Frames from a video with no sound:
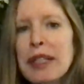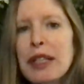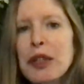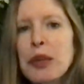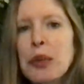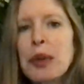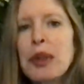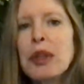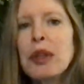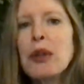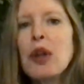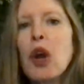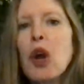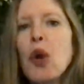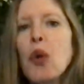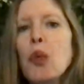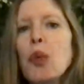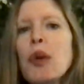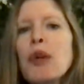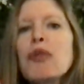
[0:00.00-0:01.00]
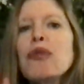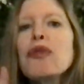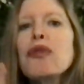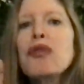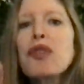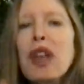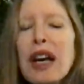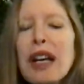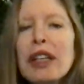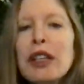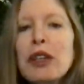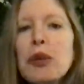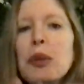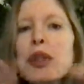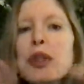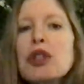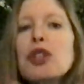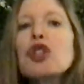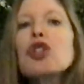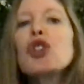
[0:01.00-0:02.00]
It's when we're flooded
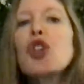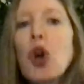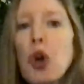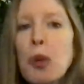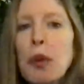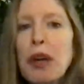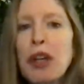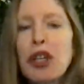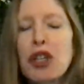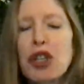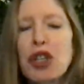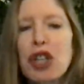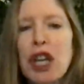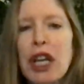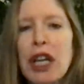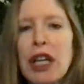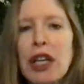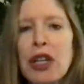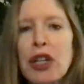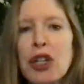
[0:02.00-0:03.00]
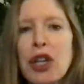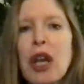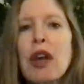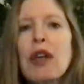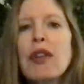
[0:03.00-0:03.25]
with so much change